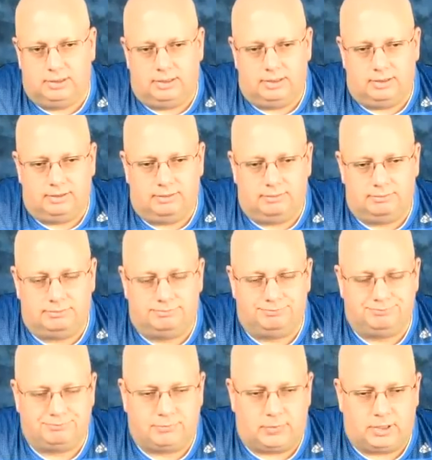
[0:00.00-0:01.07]
Um,
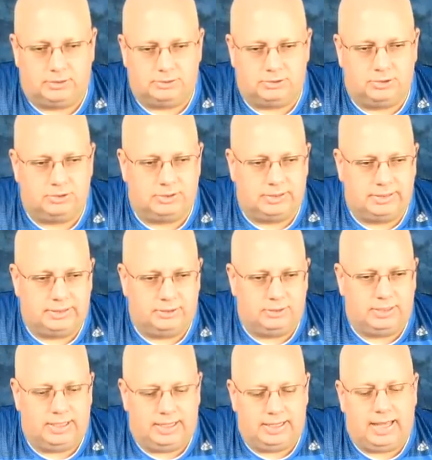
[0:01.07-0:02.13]
certainly
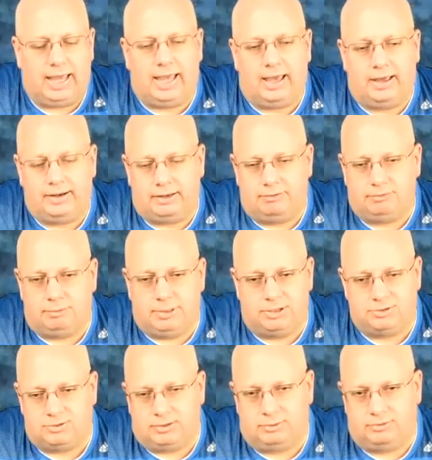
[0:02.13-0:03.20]
you can't add
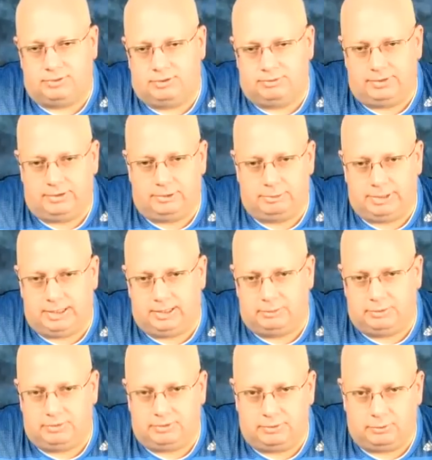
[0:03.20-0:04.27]
information that was never there to
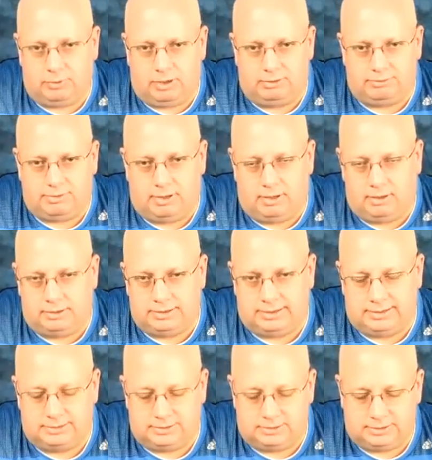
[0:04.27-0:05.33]
begin with on the raw file and the
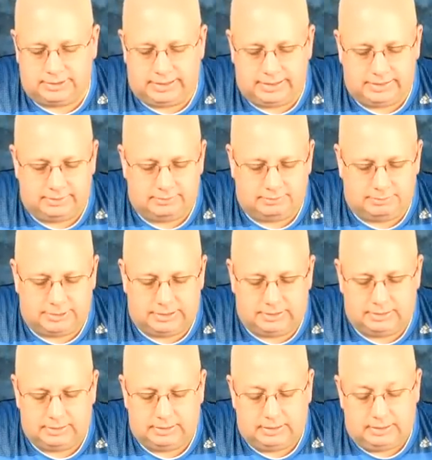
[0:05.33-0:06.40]
digital negative, but
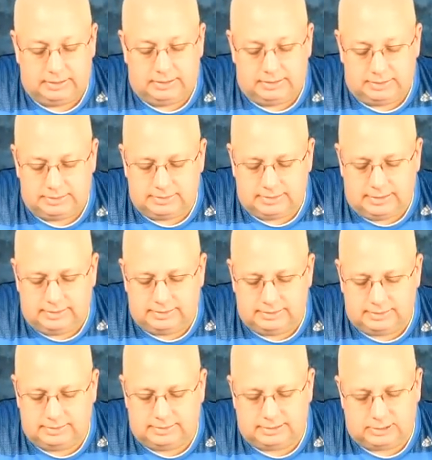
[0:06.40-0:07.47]
this
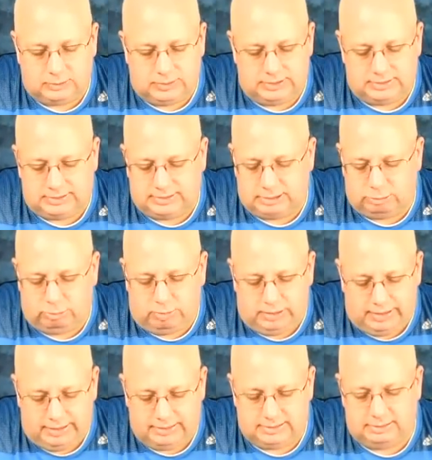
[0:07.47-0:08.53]
lens is exquisite. It's
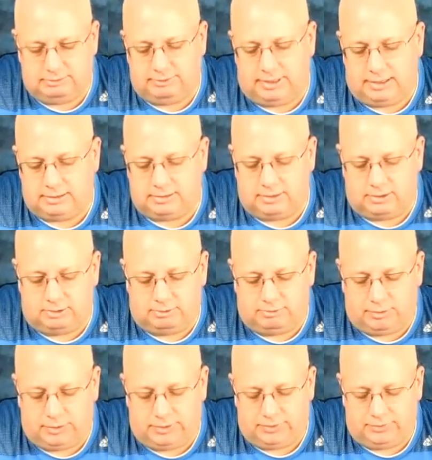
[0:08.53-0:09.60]
blazing fast
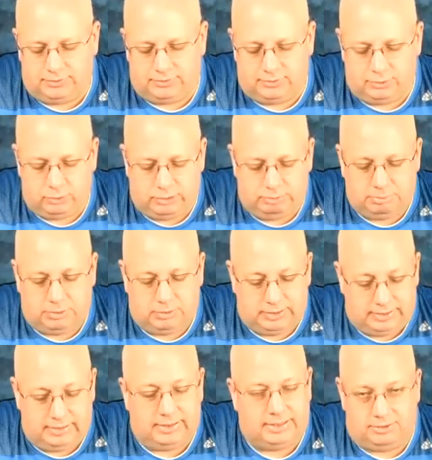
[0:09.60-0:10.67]
autofocus. It's a dreamboat,
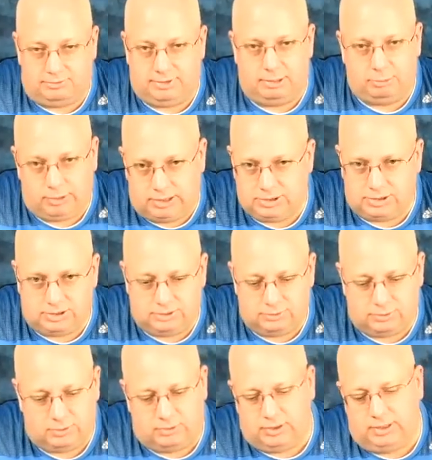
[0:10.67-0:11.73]
and it has vibration
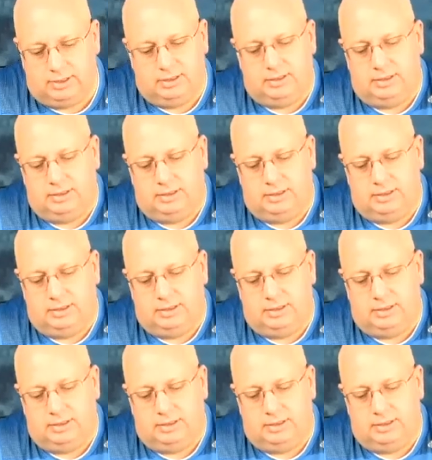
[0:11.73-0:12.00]
control.